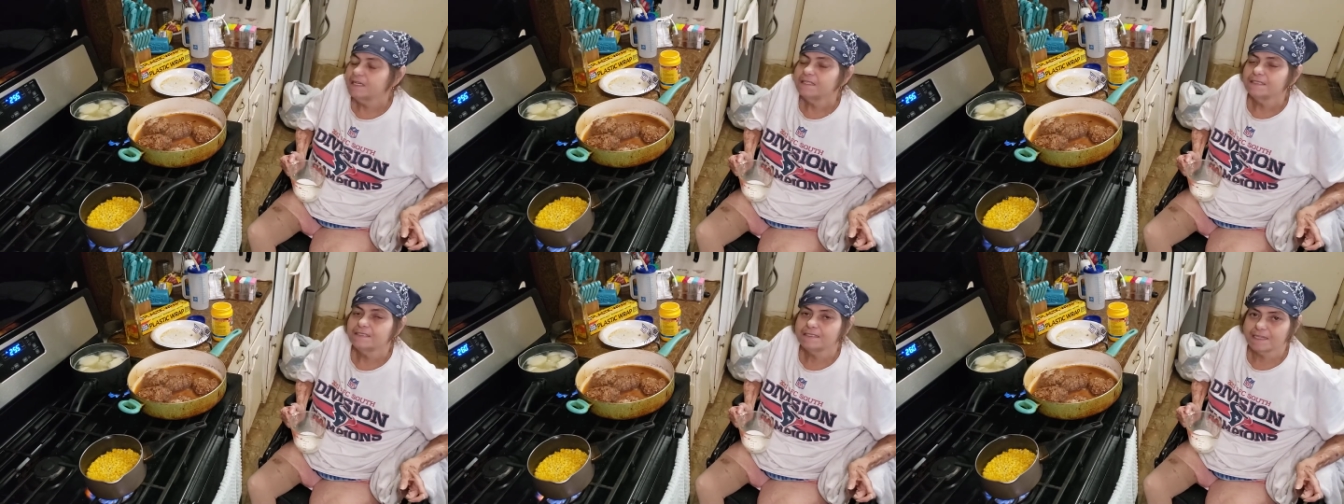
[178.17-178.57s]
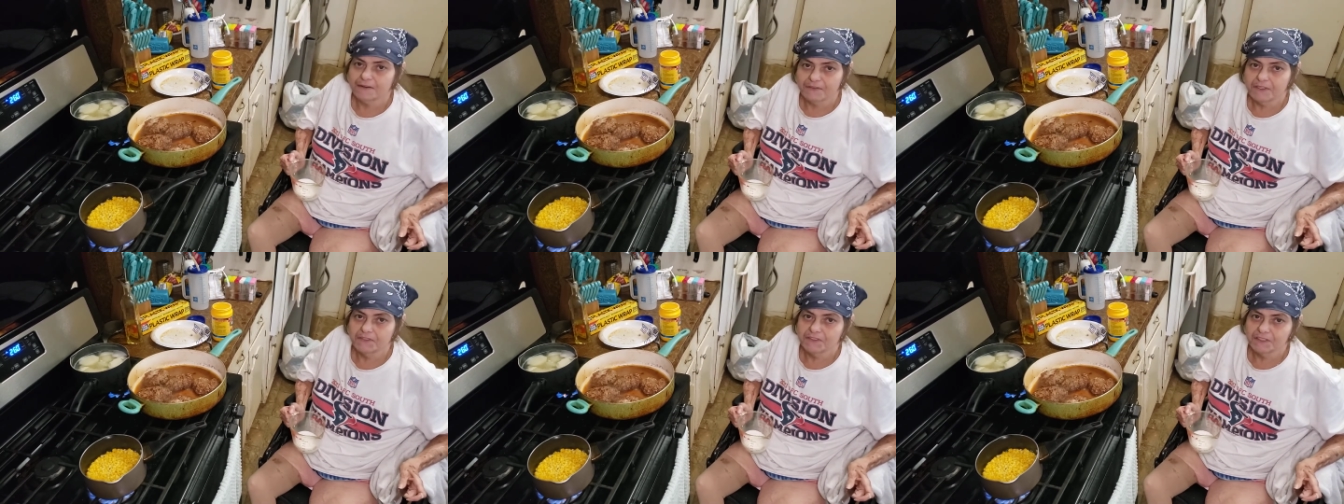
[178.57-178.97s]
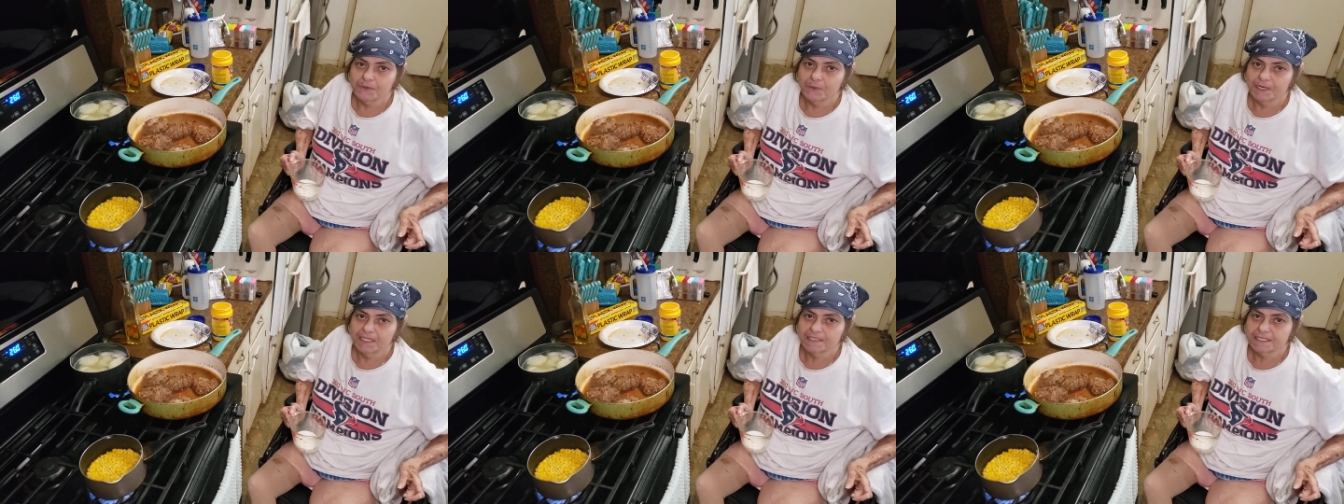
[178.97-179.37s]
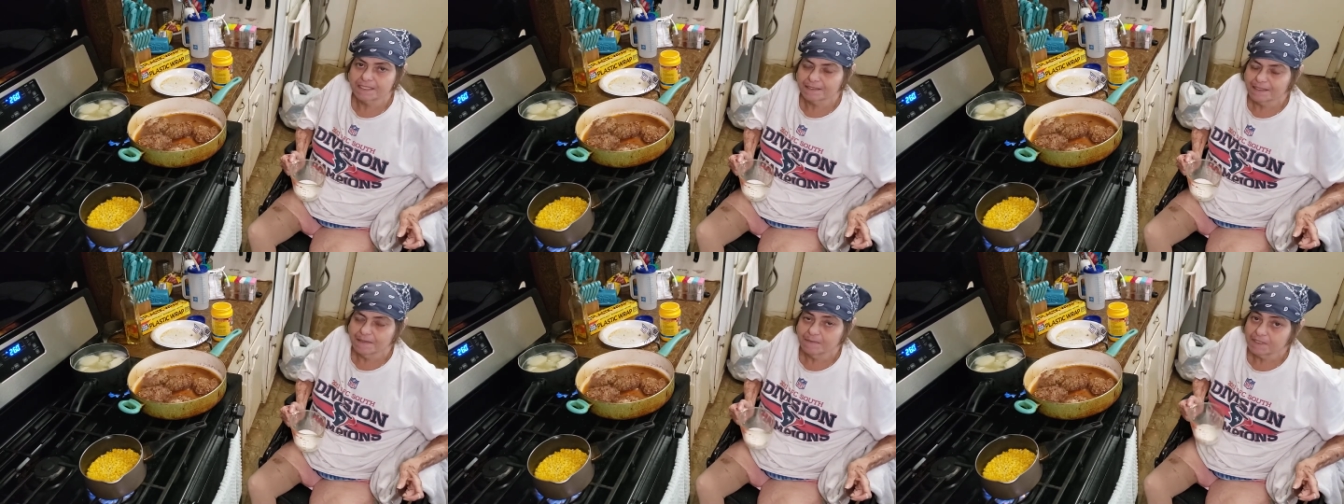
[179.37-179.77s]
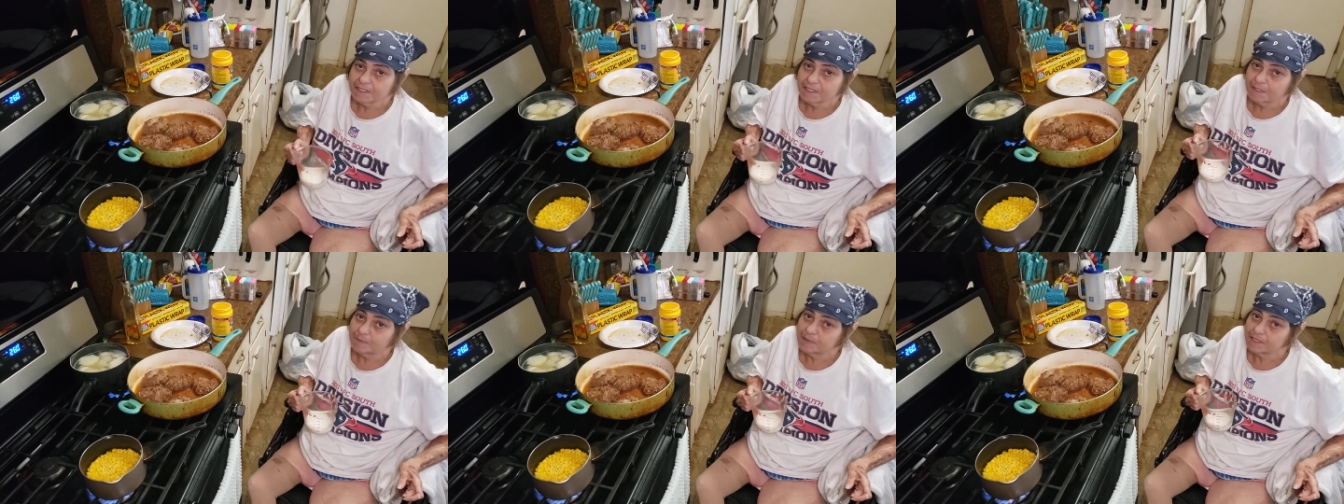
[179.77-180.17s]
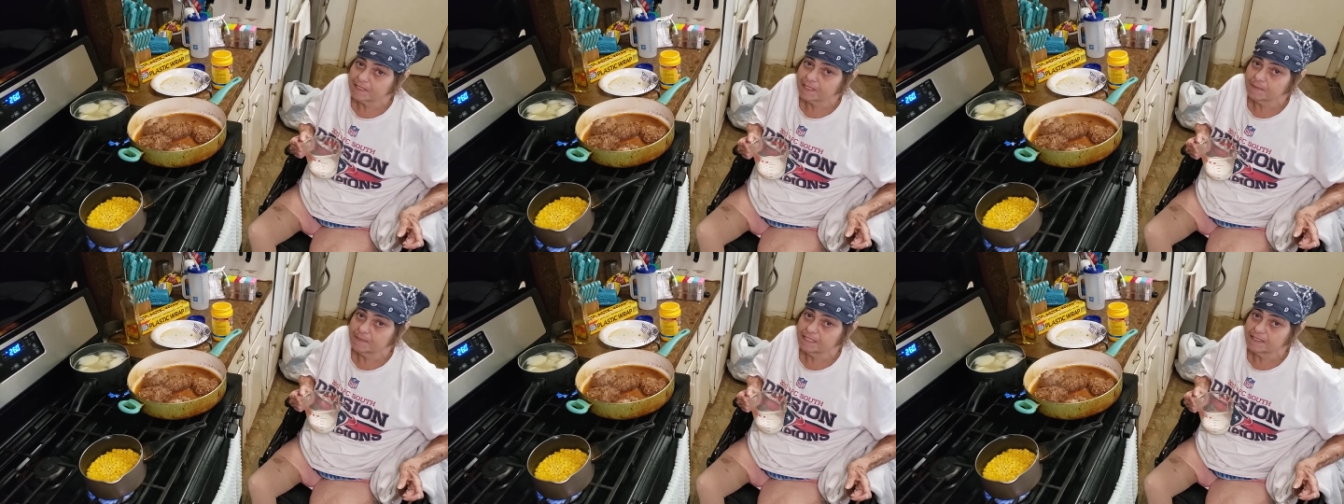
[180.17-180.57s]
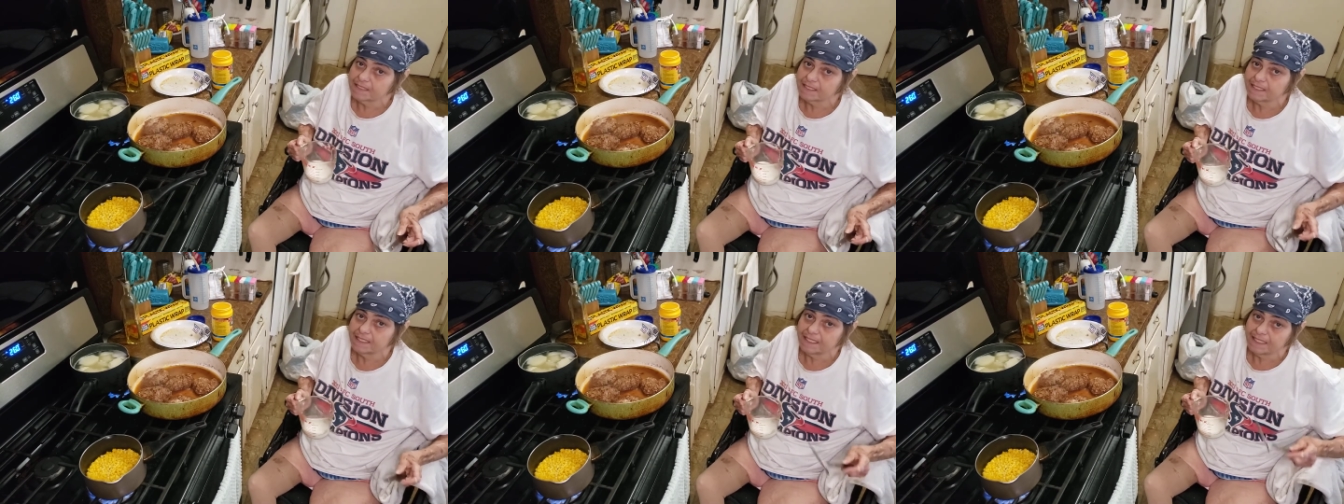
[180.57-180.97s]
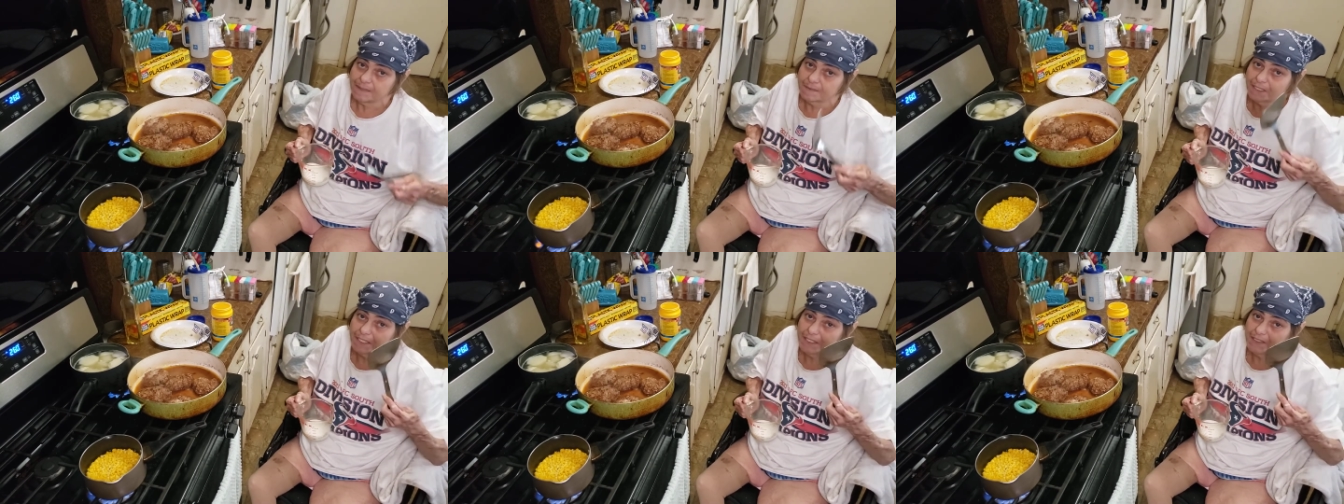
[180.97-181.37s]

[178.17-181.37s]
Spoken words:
instead of using a whisk, I'm just going to put some of this in and I'm going to